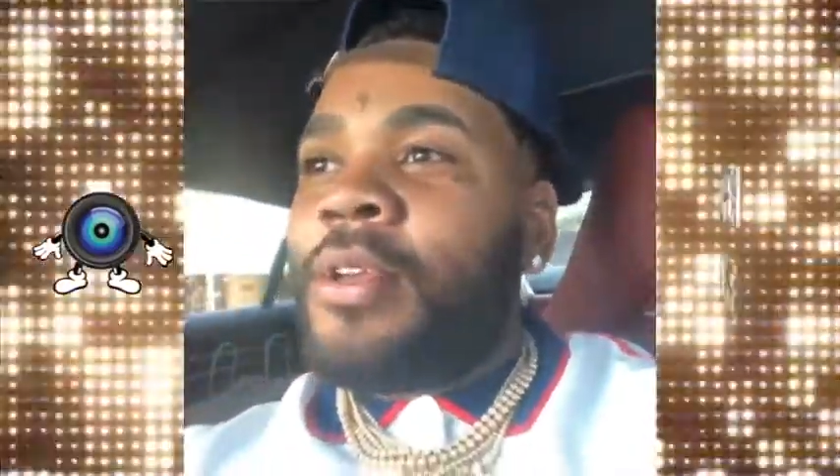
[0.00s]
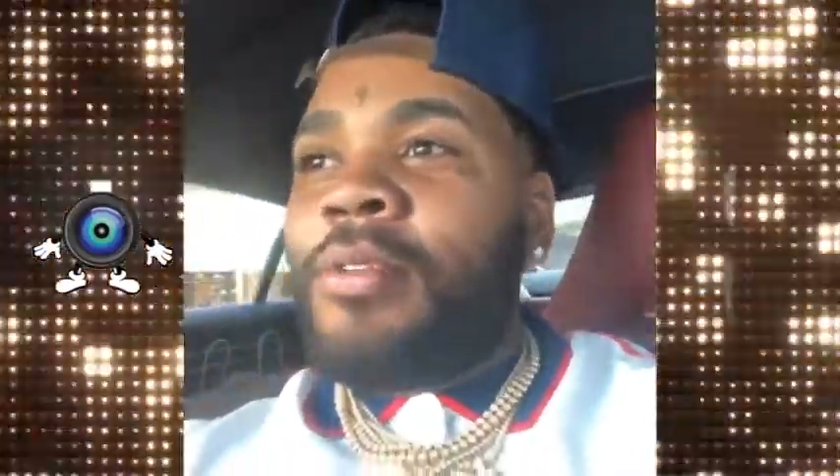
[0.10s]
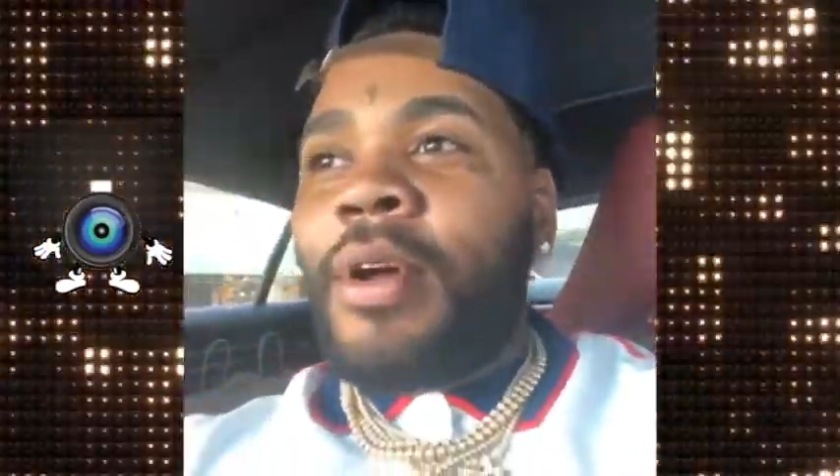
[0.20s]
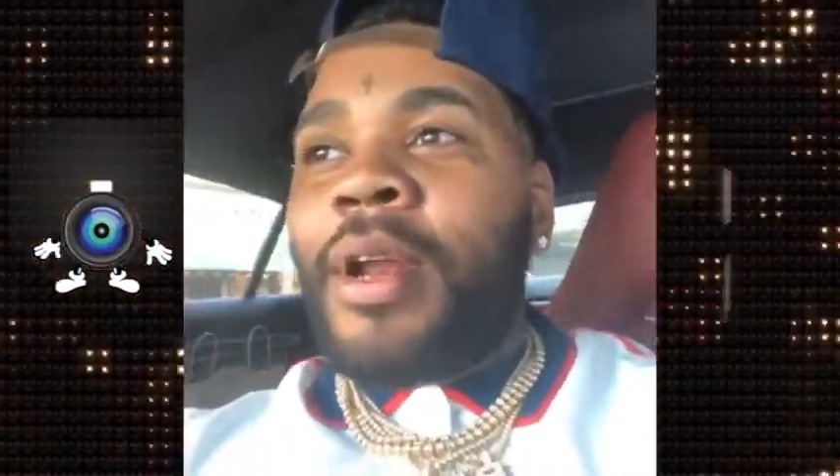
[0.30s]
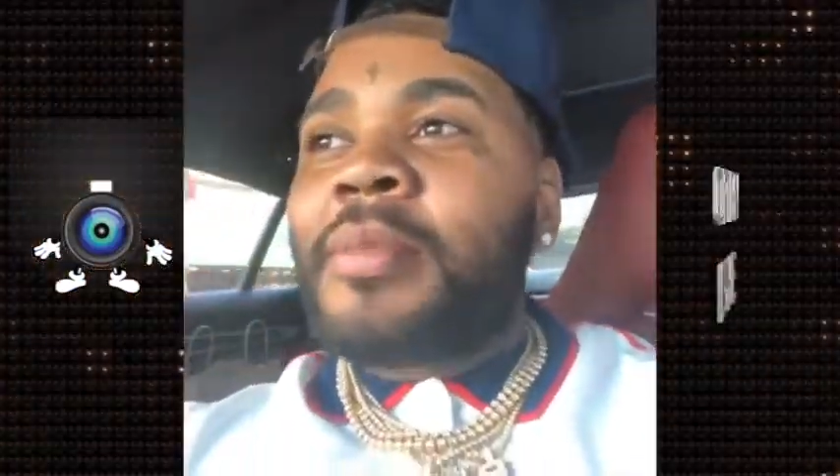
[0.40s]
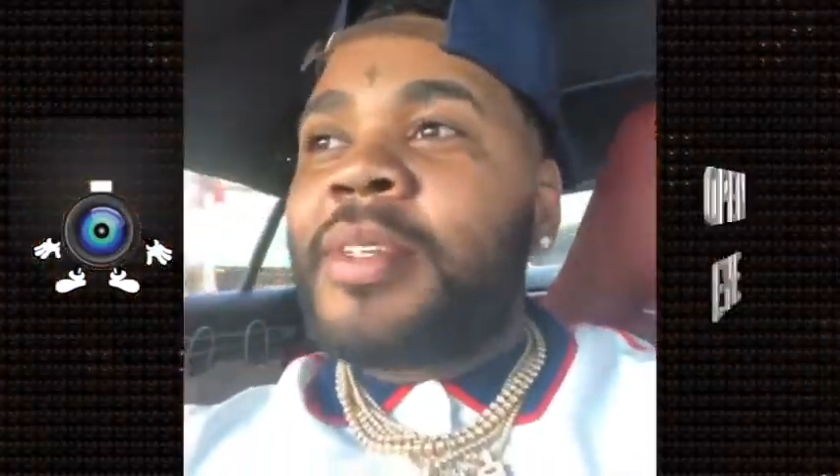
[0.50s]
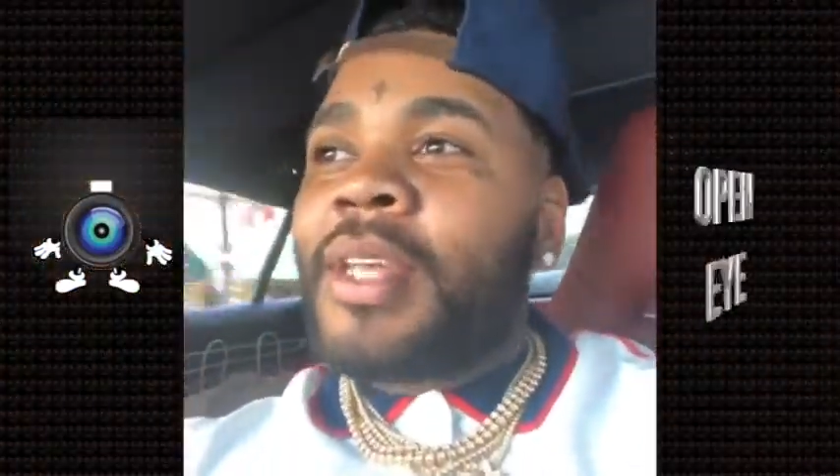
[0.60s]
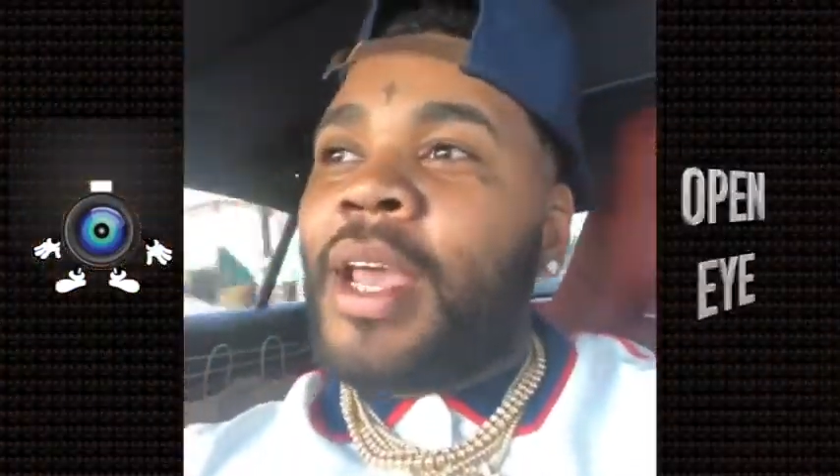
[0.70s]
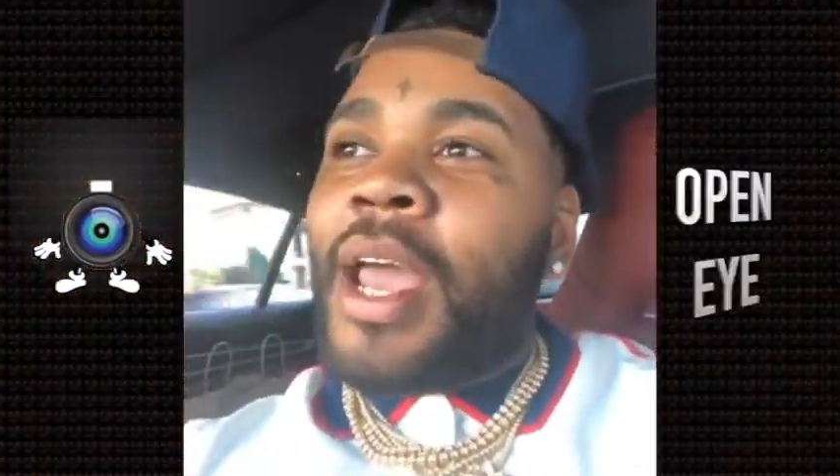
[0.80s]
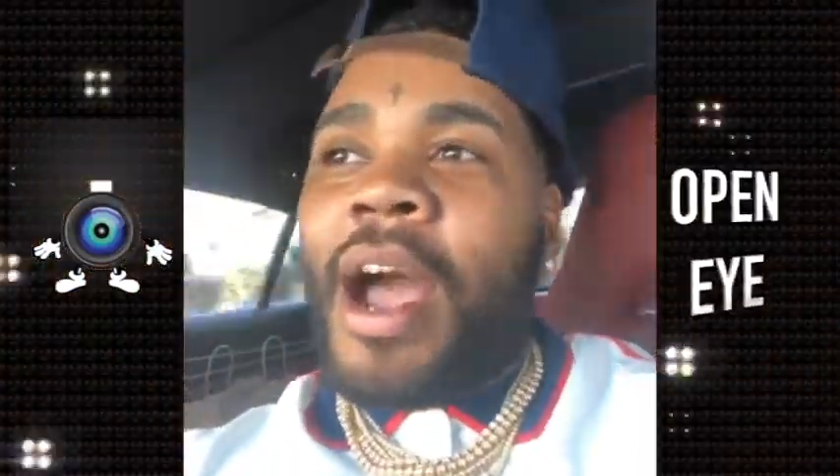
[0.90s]
You know what I'm
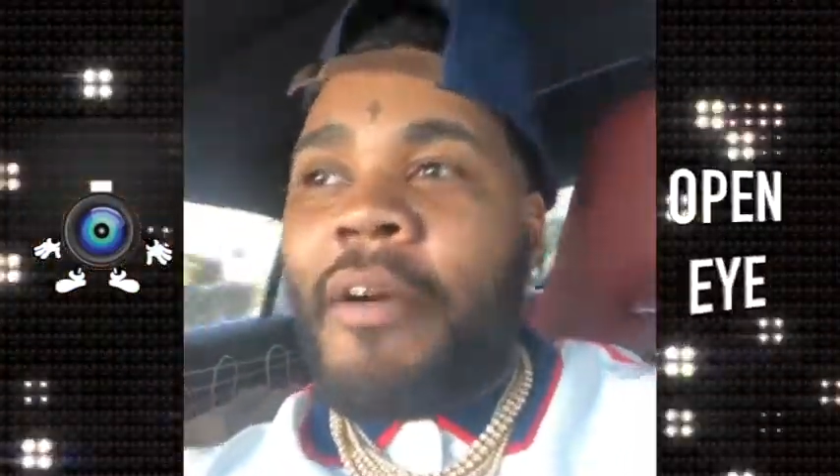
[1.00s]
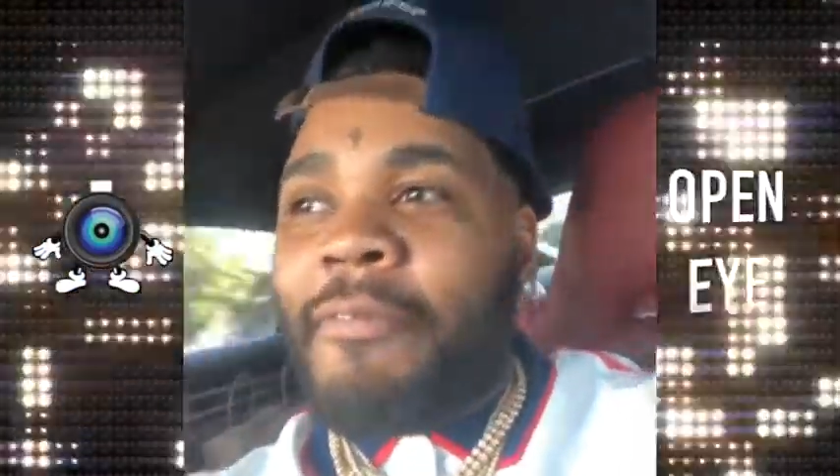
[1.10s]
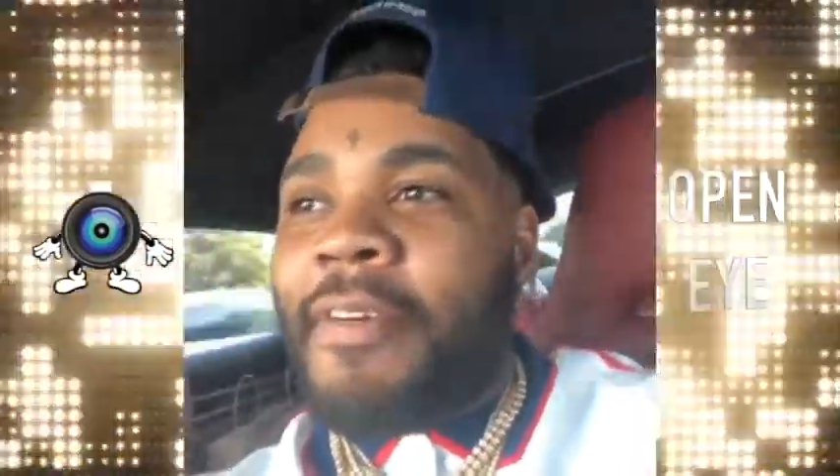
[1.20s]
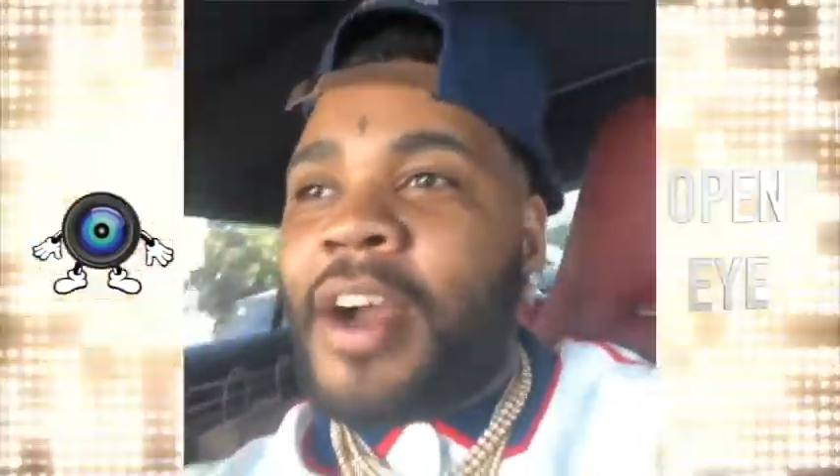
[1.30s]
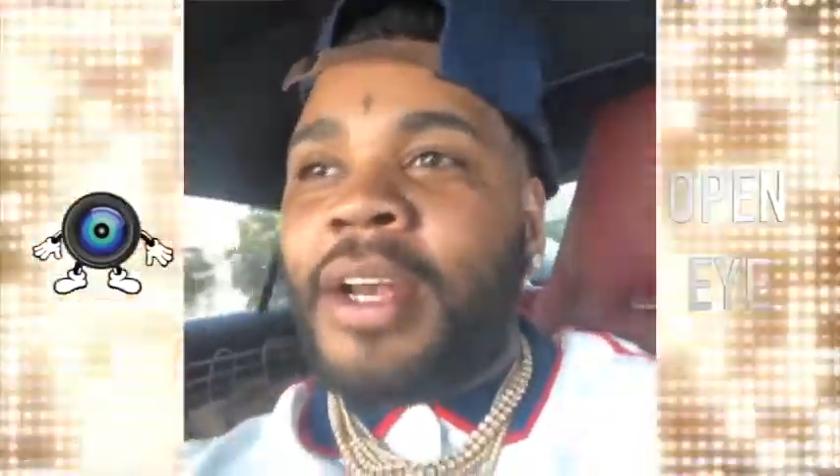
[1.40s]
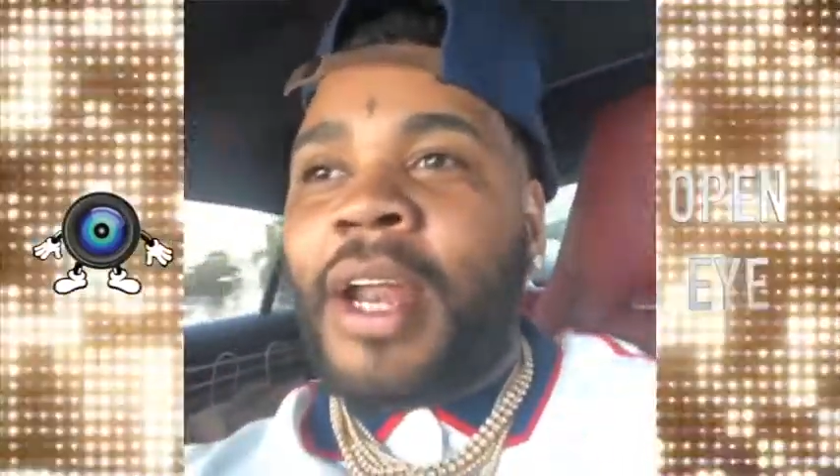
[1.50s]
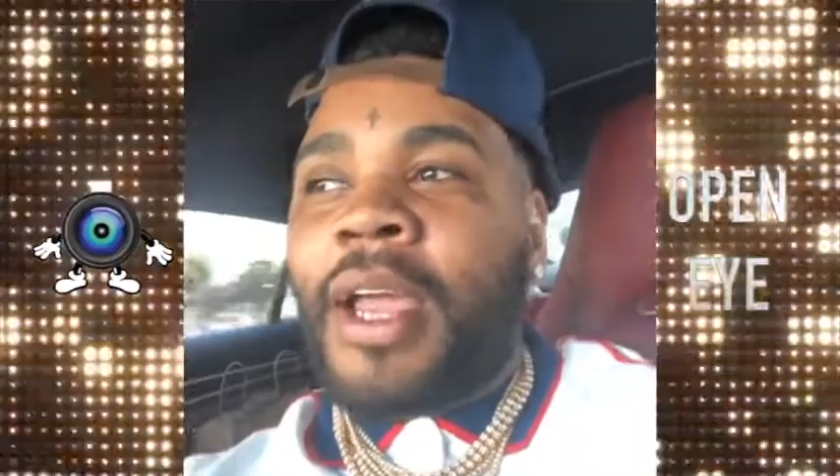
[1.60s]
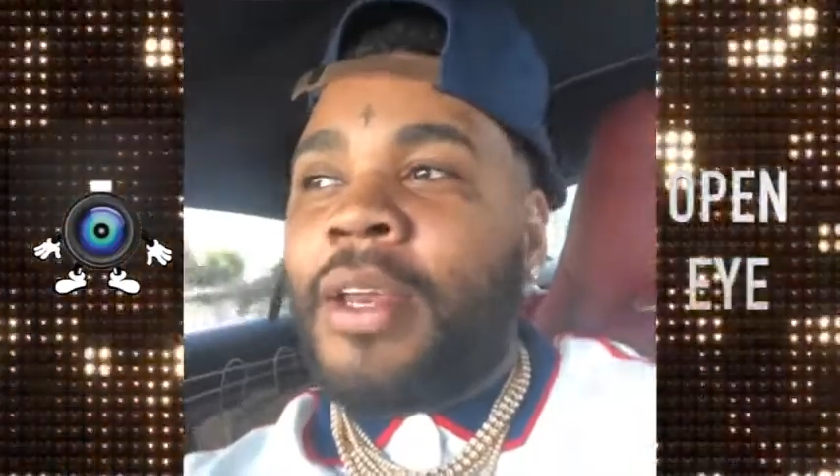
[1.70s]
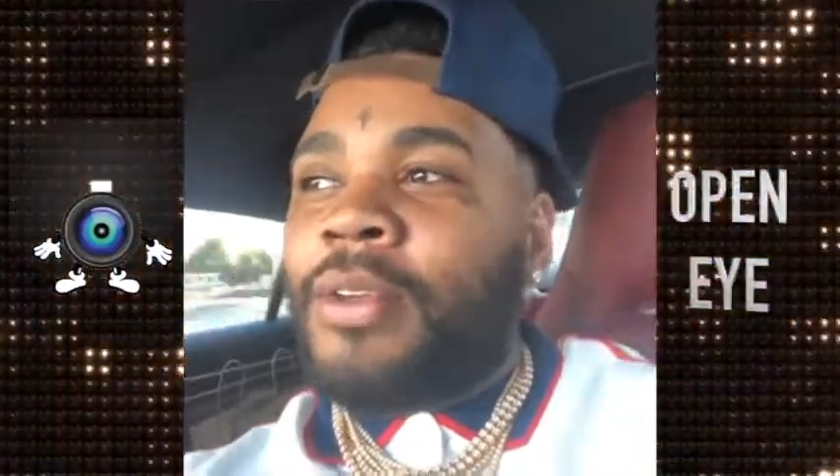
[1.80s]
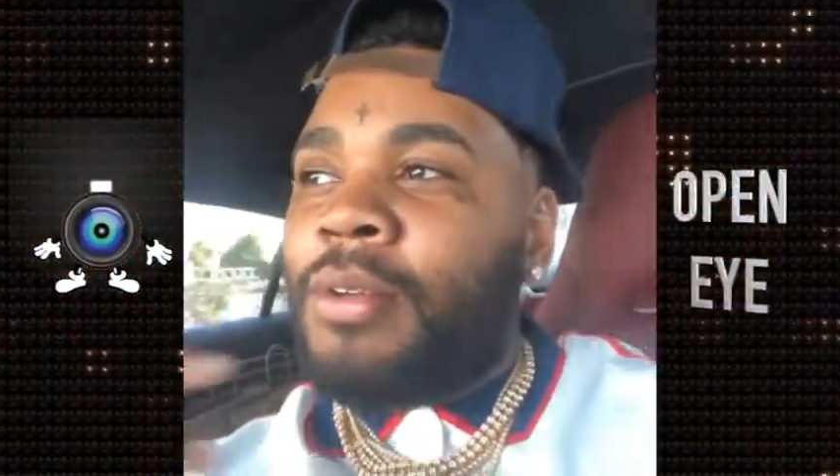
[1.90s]
saying? Have fuck
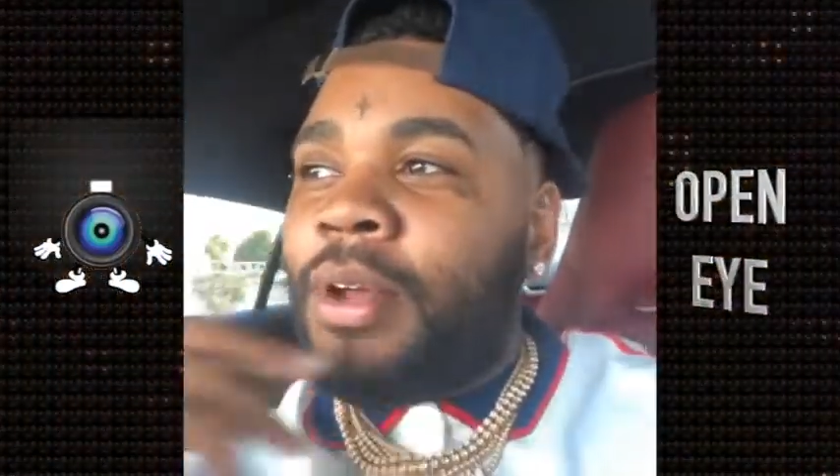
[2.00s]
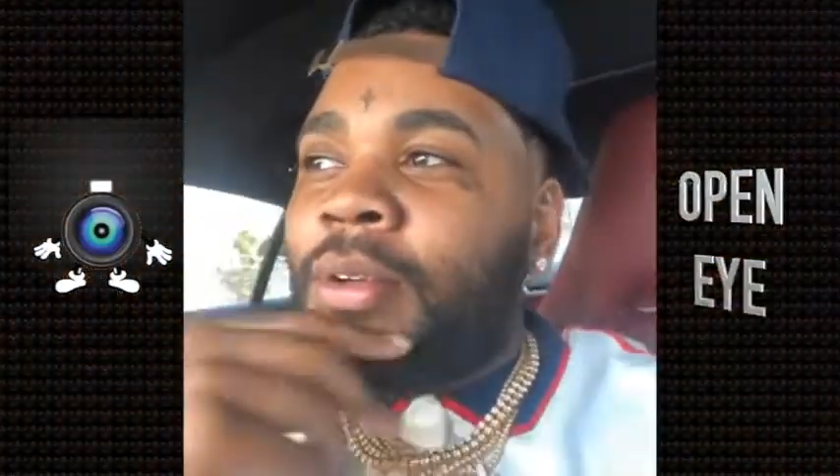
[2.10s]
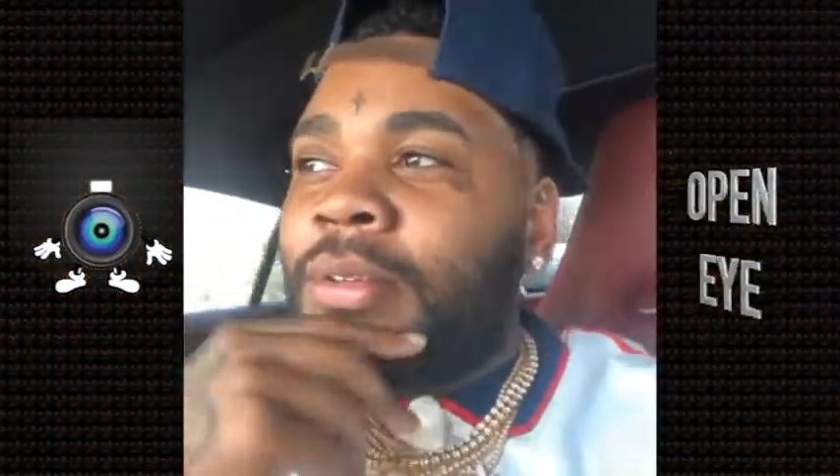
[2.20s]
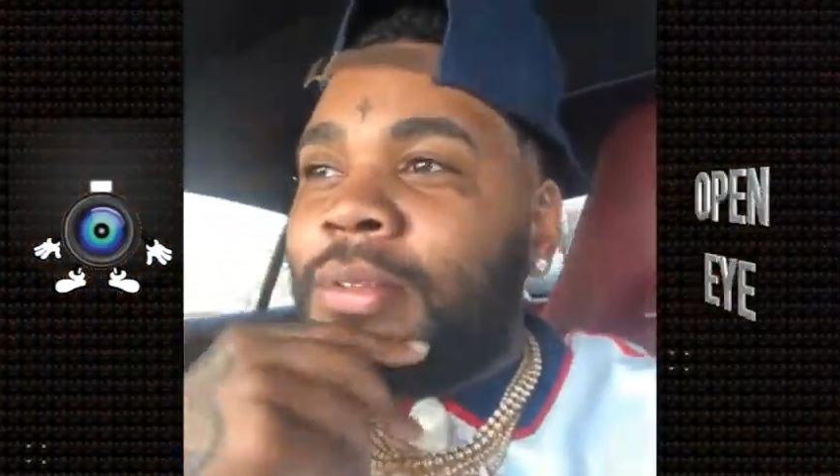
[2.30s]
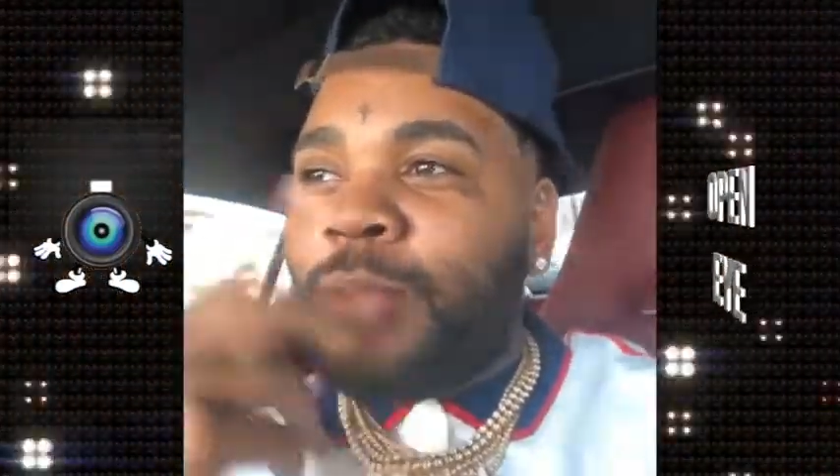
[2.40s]
night, you know,